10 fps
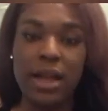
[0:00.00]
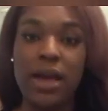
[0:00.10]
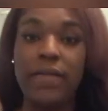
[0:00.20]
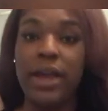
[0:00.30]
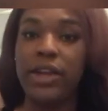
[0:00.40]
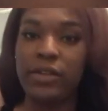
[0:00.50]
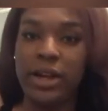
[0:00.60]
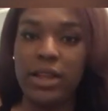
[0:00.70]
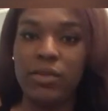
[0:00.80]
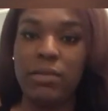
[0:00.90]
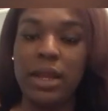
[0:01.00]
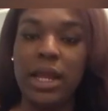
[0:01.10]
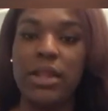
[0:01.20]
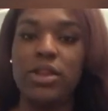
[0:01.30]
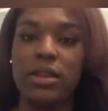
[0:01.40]
of a trans woman
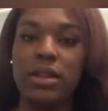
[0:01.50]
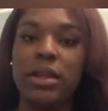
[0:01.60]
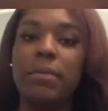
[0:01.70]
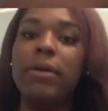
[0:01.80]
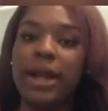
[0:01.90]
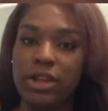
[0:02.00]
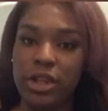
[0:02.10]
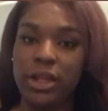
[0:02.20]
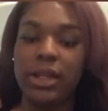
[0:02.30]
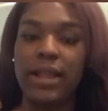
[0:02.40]
and just the depression